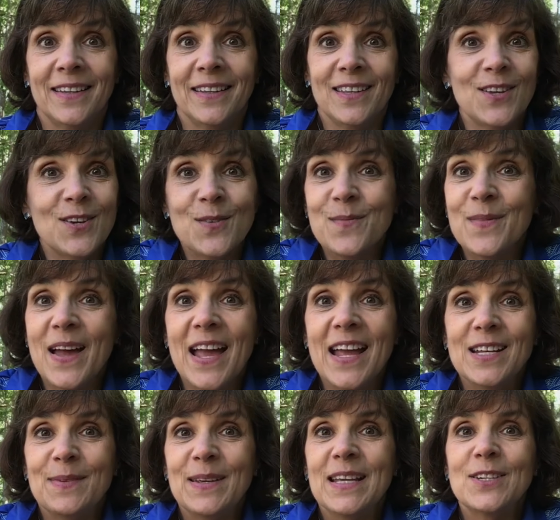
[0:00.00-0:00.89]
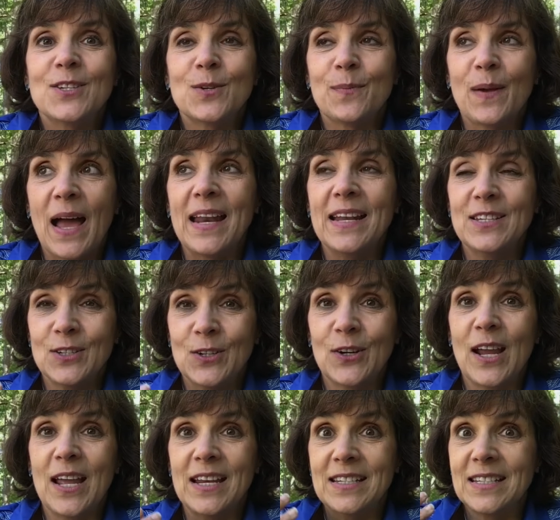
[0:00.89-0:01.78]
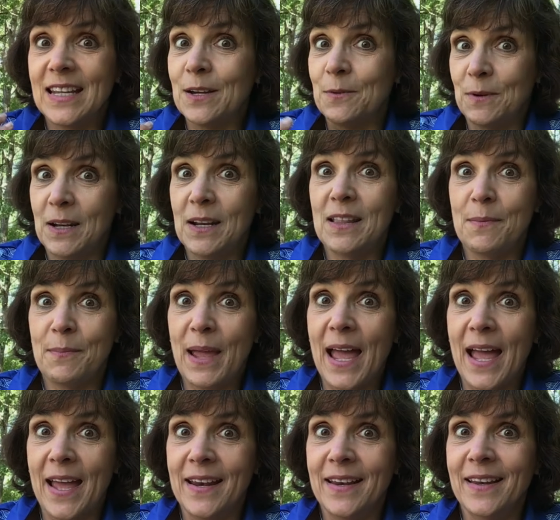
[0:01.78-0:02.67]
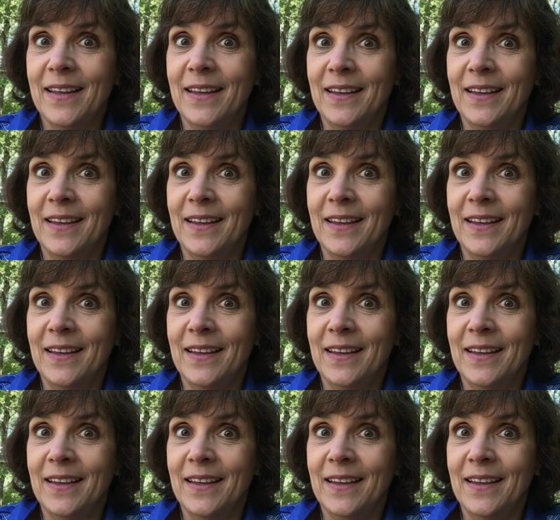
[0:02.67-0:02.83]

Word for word: You might because your body's created to get rid of the bad.